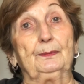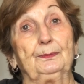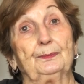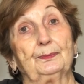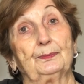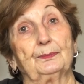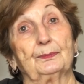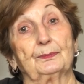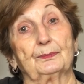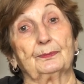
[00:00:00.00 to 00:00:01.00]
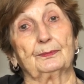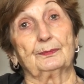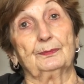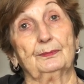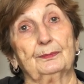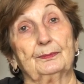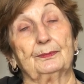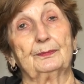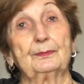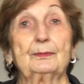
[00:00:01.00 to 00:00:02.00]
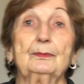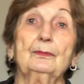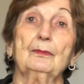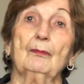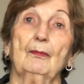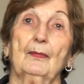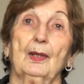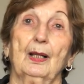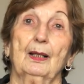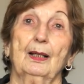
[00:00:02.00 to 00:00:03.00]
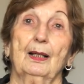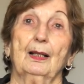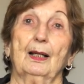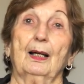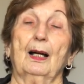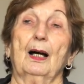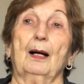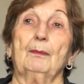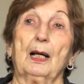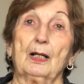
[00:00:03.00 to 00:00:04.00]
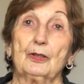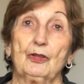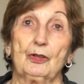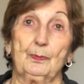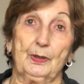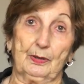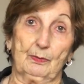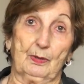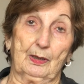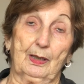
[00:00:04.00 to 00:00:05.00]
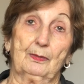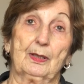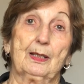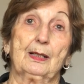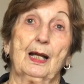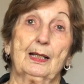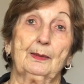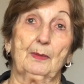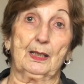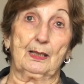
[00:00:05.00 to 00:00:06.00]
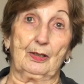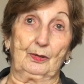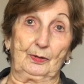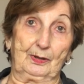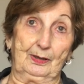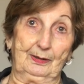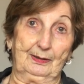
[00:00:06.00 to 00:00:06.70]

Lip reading: Mm-hmm. Let's talk about Margie. When did Margie appear? Margie appeared when I was 9 months old.